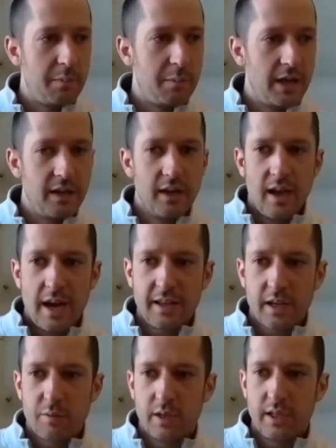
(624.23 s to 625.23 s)
But I
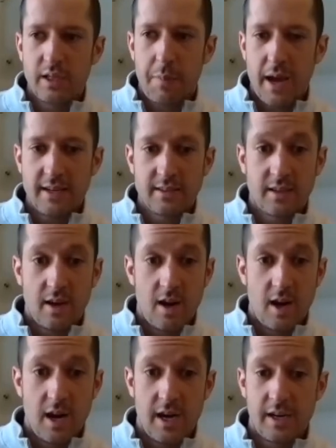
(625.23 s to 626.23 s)
think it really depends
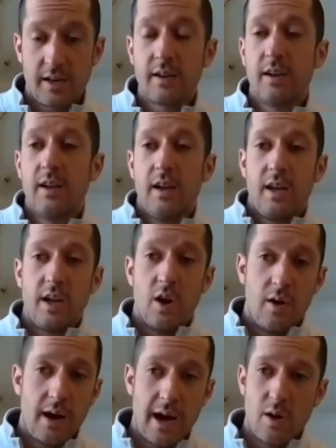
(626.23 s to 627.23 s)
on,
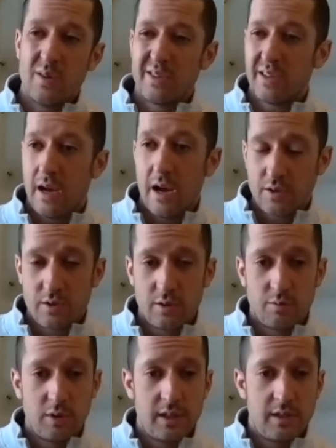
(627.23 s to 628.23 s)
how soon
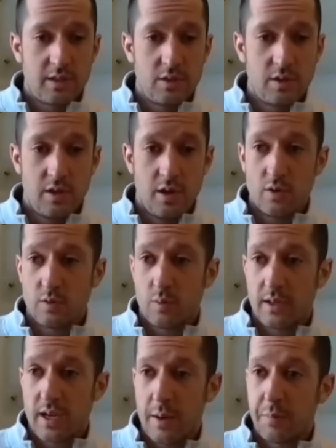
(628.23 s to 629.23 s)
really the student knows
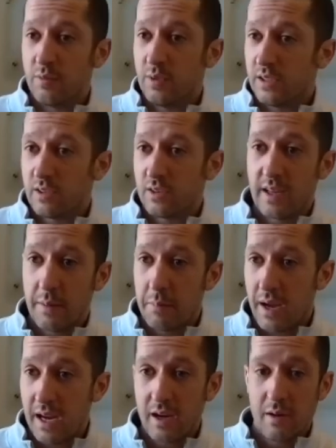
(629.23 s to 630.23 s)
what type of research they
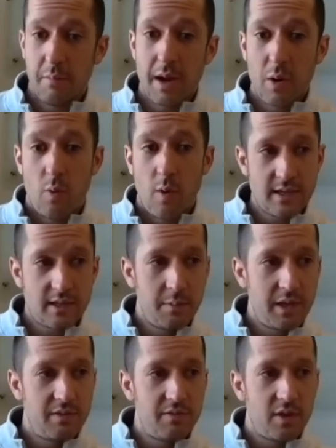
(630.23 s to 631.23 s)
may want to
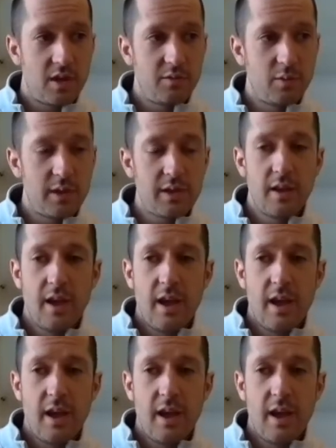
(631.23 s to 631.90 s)
be involved with,